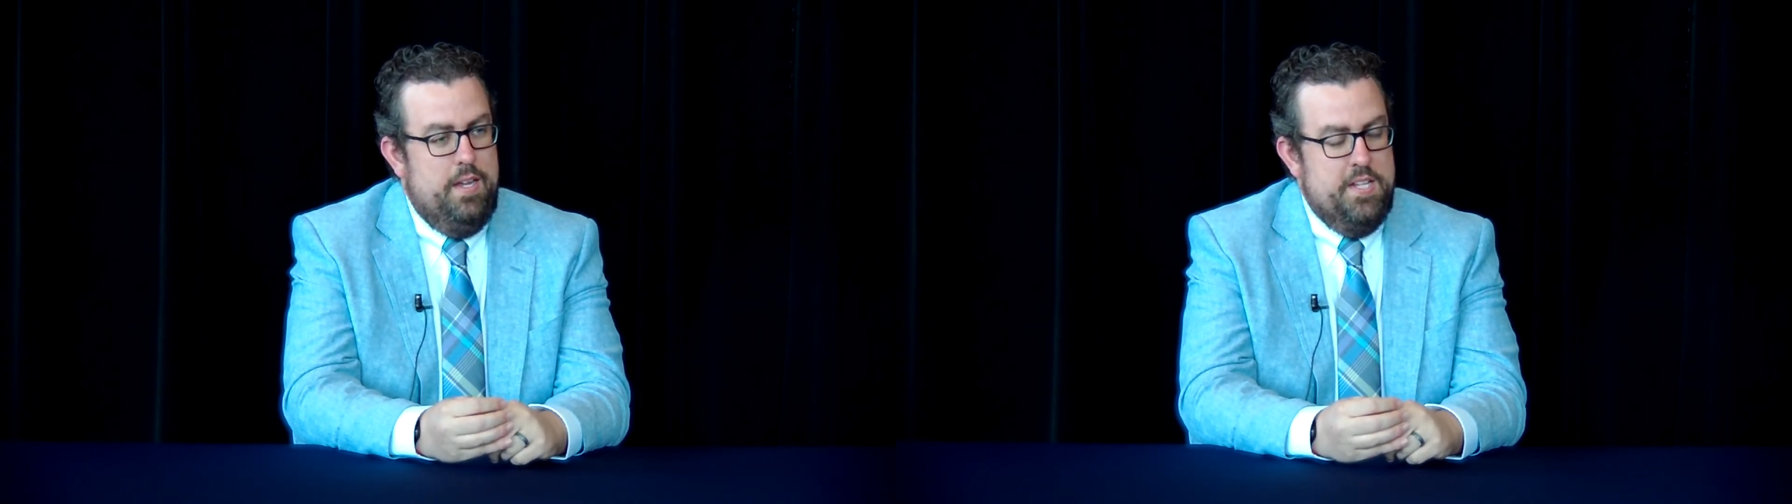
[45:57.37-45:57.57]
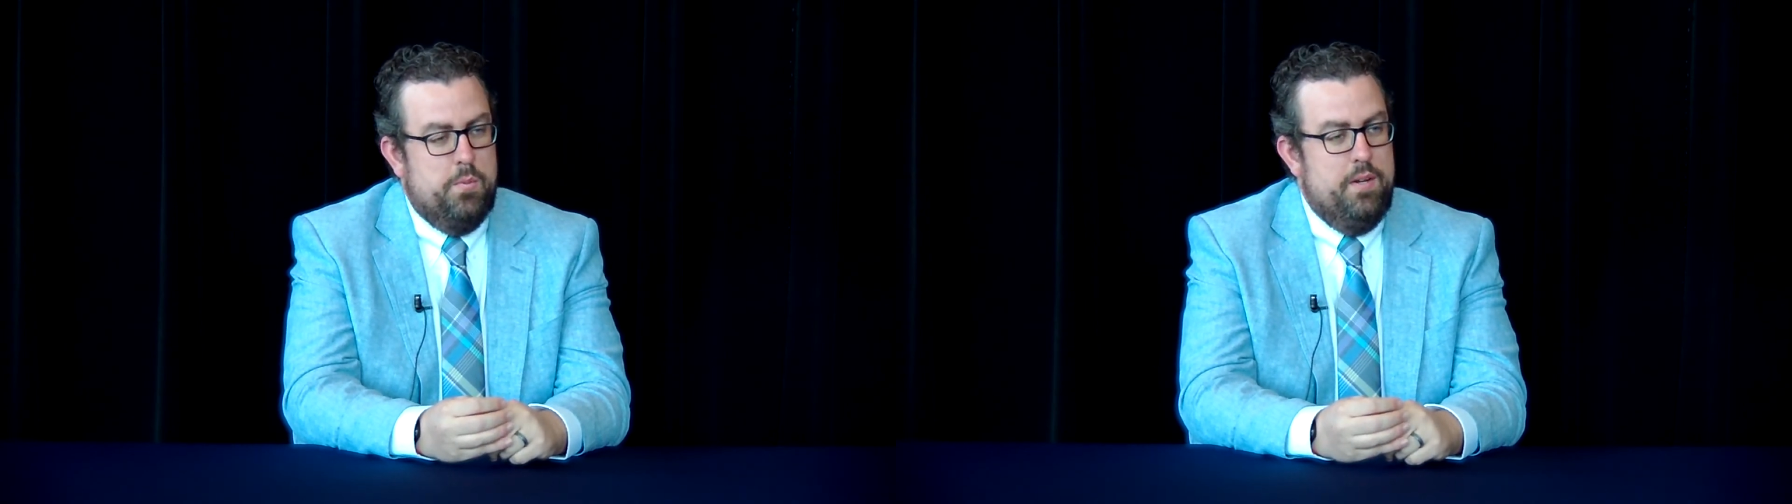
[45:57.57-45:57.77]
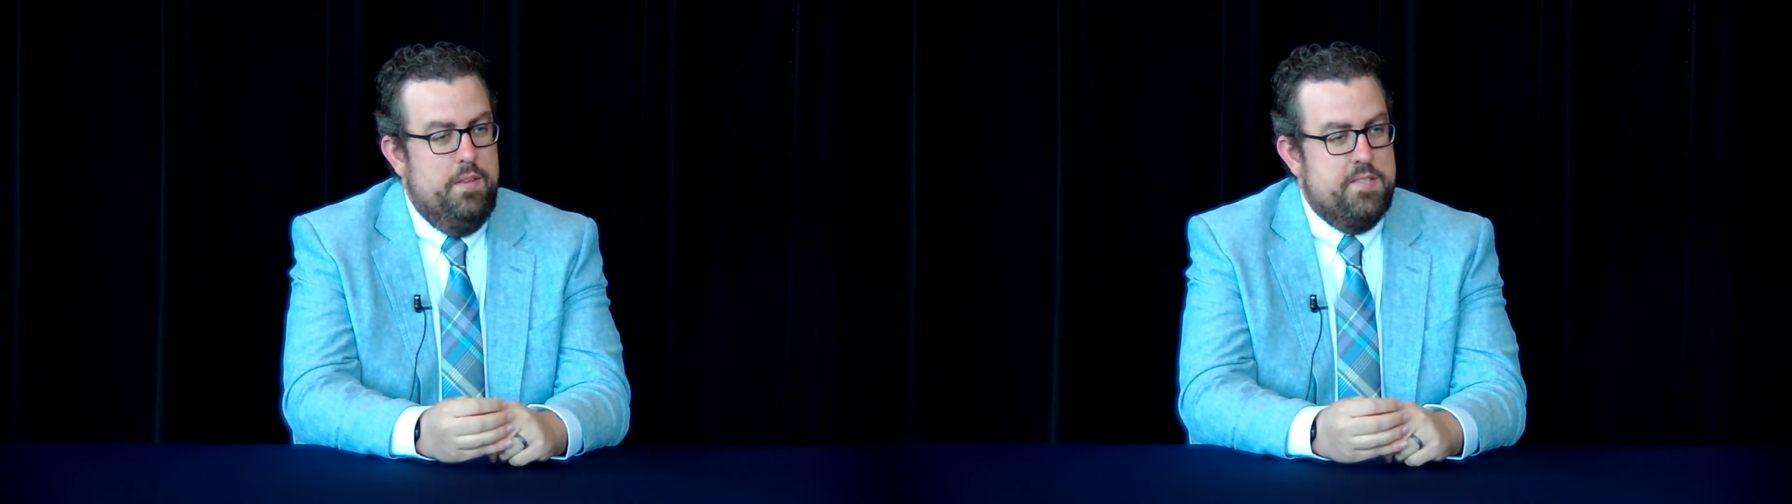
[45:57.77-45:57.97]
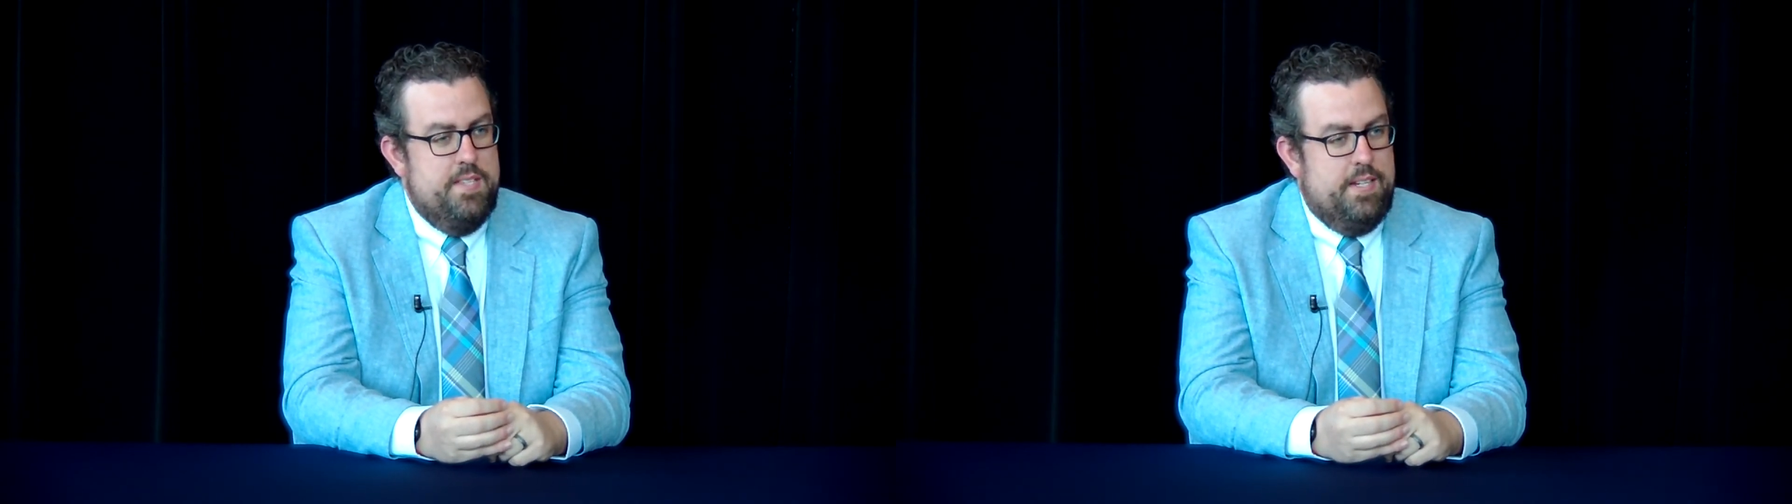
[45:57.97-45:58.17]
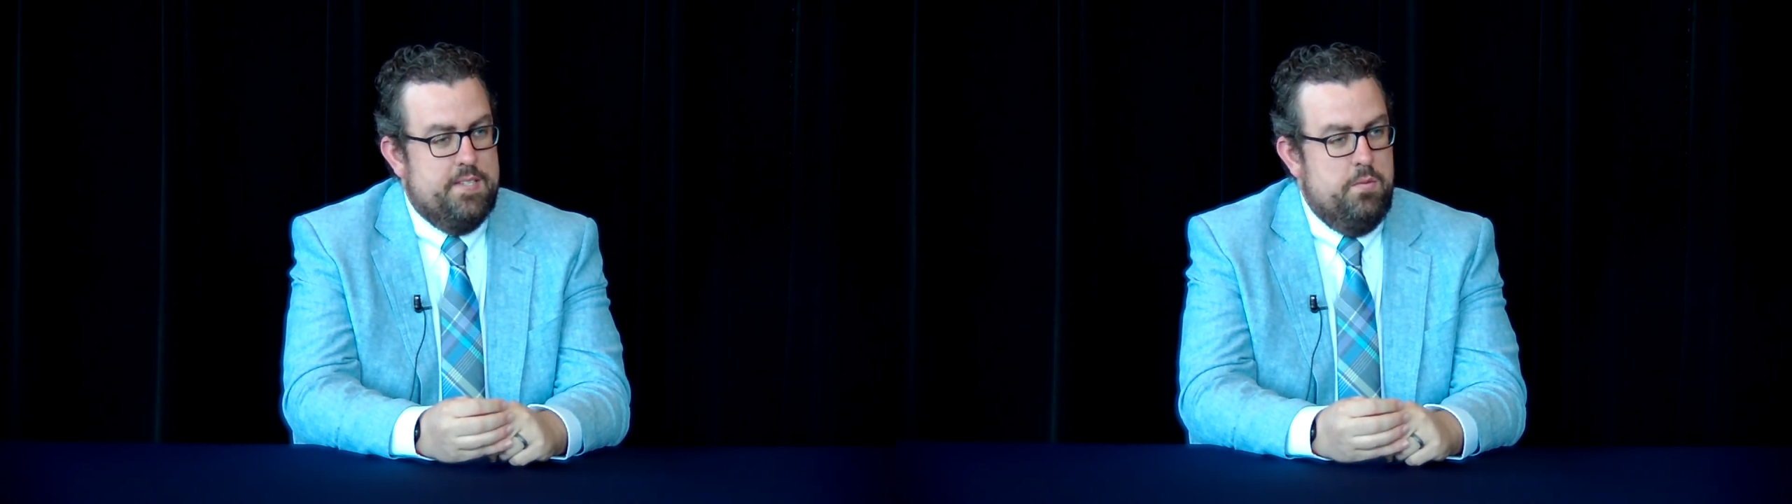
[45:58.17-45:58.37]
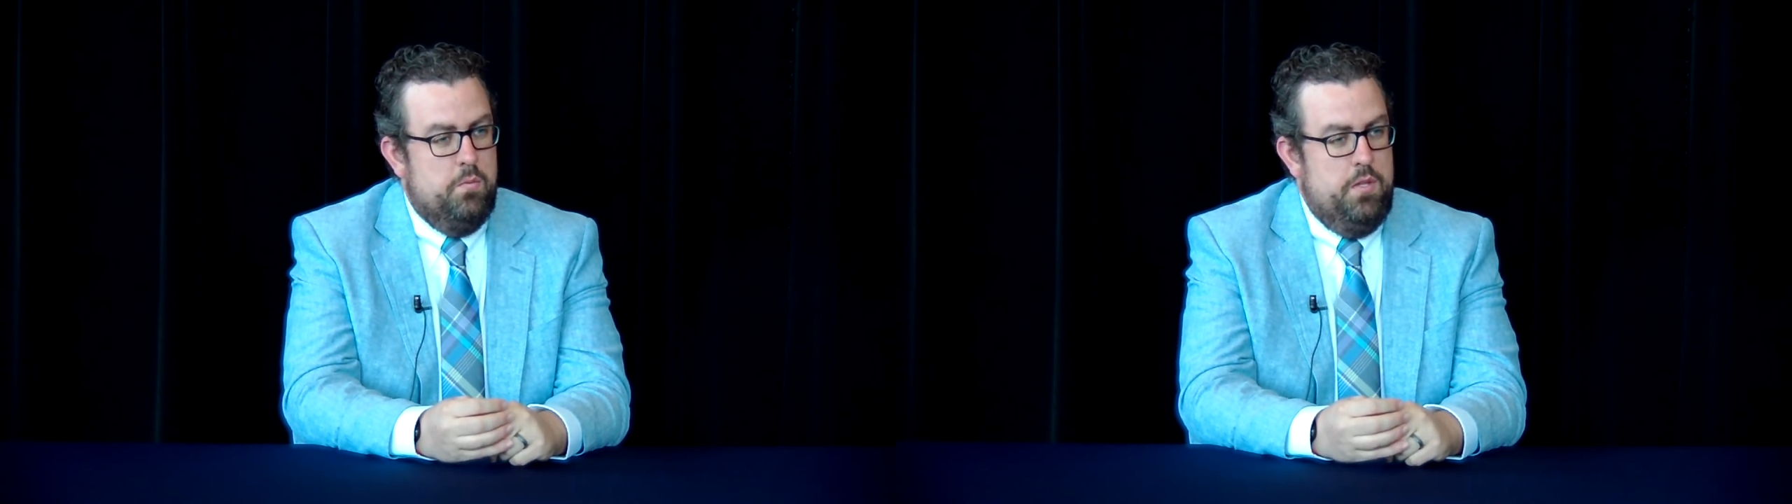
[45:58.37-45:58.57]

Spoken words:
it's one of those things